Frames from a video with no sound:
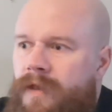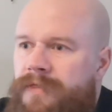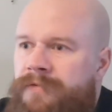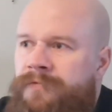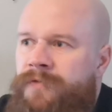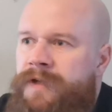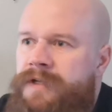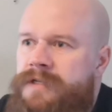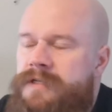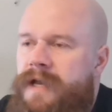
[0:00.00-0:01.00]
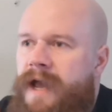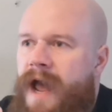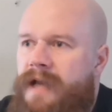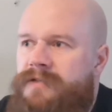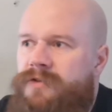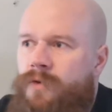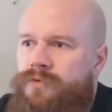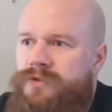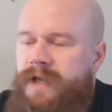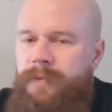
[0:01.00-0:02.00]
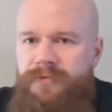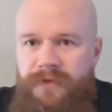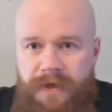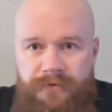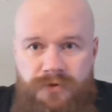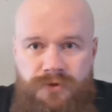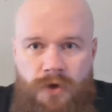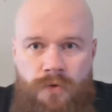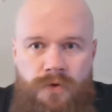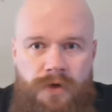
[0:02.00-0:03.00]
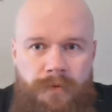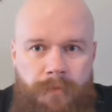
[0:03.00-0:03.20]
The finish has those same flavors: oak,